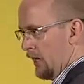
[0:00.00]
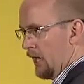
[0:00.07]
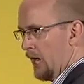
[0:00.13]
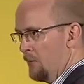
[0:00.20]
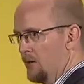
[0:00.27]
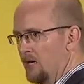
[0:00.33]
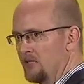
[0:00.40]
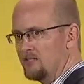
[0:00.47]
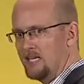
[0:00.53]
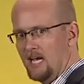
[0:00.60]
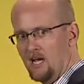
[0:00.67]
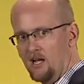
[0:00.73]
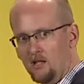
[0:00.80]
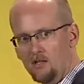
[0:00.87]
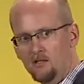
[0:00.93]
I'm here to
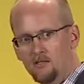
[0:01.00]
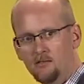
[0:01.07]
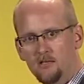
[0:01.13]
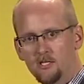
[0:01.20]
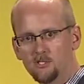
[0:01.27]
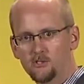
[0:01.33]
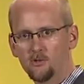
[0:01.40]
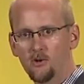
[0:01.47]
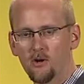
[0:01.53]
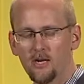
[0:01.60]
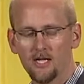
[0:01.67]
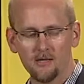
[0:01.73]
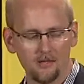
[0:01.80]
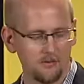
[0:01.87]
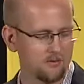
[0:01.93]
tell a
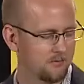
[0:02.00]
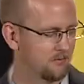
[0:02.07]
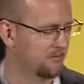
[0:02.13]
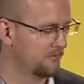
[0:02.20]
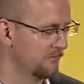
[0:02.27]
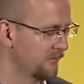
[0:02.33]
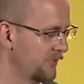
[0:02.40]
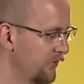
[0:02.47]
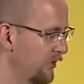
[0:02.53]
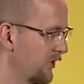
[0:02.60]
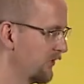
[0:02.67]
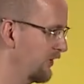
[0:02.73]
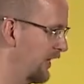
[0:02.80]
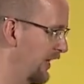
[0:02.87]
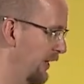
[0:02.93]
story in real
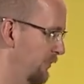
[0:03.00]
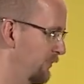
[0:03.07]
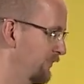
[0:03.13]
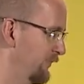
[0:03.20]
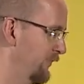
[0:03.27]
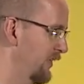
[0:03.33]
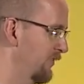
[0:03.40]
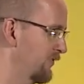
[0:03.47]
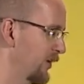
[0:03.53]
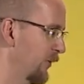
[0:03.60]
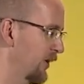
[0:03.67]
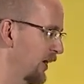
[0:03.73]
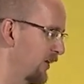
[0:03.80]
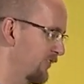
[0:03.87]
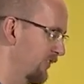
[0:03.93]
time that's
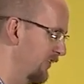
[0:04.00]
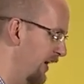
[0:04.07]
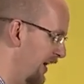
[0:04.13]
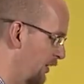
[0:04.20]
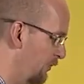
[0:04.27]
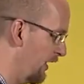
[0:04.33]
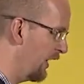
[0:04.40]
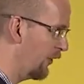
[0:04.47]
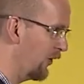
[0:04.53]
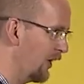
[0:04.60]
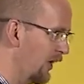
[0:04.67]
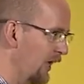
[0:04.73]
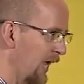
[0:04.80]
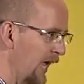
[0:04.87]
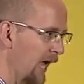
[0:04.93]
going on today about
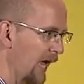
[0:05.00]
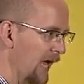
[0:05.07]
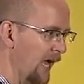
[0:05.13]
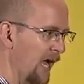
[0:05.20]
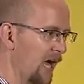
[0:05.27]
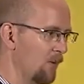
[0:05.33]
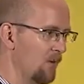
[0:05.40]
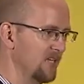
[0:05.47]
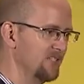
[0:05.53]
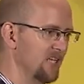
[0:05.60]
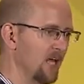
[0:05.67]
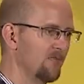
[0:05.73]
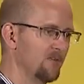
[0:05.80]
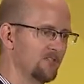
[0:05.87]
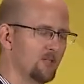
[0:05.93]
how
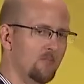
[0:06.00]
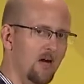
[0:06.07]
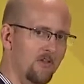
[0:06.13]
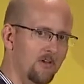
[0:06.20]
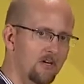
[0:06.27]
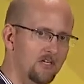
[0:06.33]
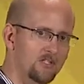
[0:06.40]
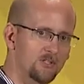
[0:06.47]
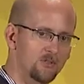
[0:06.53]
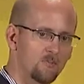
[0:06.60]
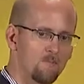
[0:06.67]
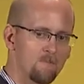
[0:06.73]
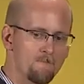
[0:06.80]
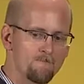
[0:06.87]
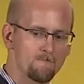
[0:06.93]
myself and some others
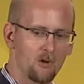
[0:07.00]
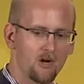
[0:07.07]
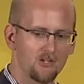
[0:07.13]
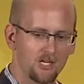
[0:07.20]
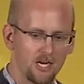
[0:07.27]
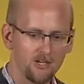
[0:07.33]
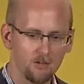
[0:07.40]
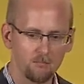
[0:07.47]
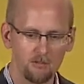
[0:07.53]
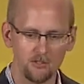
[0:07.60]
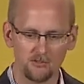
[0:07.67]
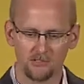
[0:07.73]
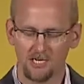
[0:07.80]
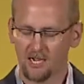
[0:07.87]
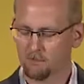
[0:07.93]
are trying to
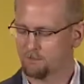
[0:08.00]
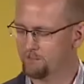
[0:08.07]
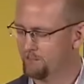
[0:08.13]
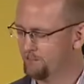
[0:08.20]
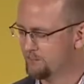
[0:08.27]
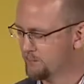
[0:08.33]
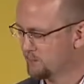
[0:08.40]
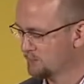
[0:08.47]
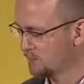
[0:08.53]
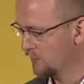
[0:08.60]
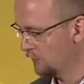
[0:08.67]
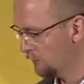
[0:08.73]
bootstrap a